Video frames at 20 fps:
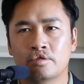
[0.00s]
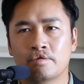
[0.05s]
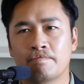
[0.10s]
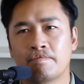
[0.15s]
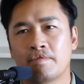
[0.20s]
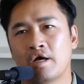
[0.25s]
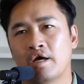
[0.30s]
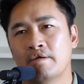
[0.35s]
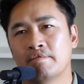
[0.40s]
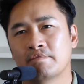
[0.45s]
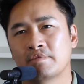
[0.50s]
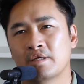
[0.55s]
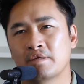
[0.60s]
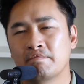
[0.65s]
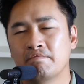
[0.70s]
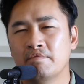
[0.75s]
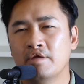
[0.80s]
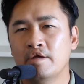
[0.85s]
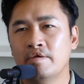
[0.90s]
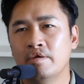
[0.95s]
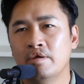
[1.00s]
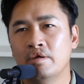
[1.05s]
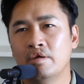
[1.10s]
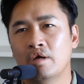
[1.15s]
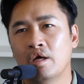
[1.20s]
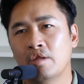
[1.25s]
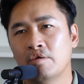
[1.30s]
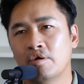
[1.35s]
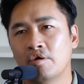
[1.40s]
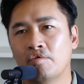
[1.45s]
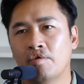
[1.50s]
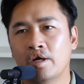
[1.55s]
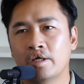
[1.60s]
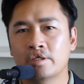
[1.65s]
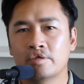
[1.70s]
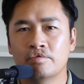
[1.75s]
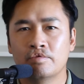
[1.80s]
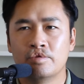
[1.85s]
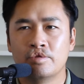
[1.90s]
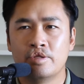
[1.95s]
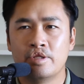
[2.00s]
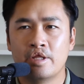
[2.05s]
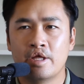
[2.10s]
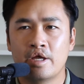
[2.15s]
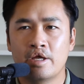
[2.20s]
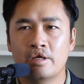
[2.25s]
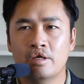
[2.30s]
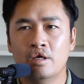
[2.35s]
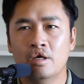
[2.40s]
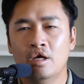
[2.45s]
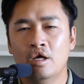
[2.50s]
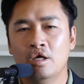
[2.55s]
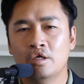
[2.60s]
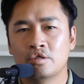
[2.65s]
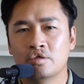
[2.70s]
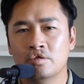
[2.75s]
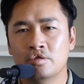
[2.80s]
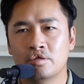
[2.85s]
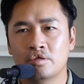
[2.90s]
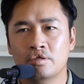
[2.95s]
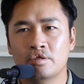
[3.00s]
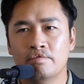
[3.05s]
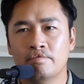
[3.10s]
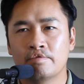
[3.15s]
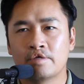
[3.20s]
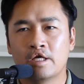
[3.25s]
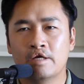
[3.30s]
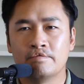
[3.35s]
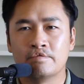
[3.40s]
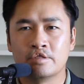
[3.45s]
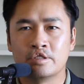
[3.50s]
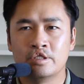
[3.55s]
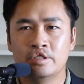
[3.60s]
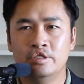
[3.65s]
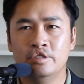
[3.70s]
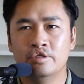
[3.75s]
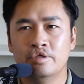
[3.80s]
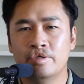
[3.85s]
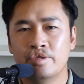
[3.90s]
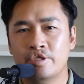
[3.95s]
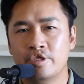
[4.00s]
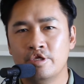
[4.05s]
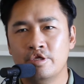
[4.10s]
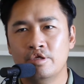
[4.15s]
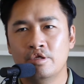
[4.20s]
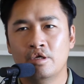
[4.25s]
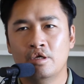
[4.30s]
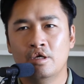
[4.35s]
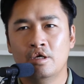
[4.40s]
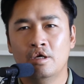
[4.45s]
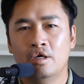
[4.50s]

Sometimes like maybe I don't want to watch that one today, so it becomes a C or D.